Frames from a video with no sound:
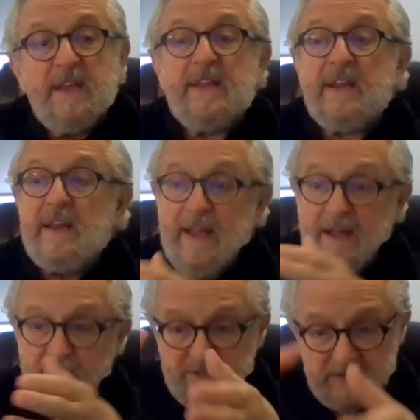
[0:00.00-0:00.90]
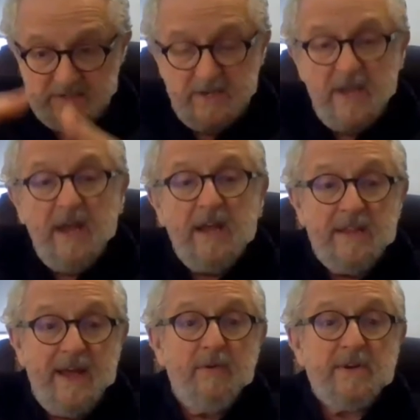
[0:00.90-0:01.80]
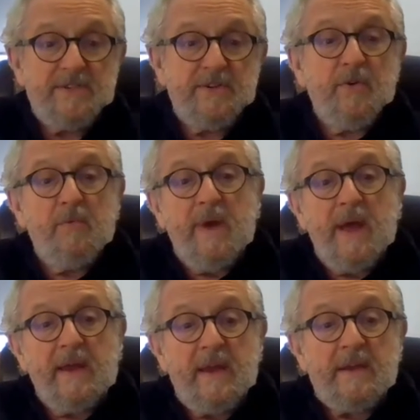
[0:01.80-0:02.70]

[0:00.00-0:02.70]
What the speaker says: that allow us to go back